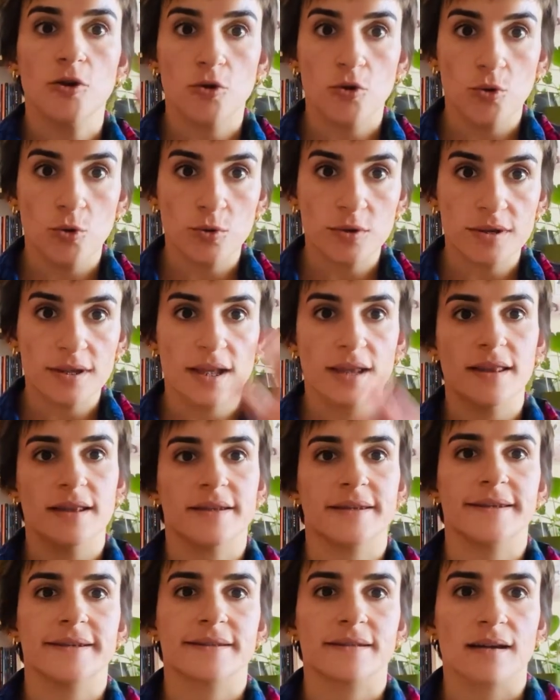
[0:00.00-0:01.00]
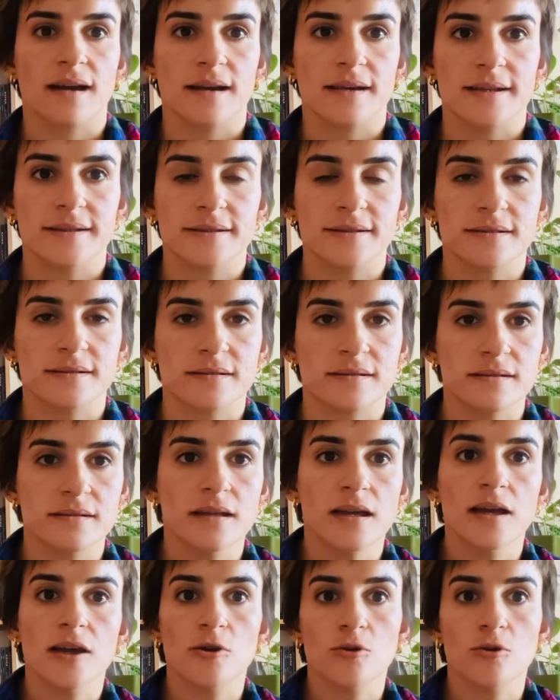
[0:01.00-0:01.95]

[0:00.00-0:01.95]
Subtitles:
hun le guitare deden,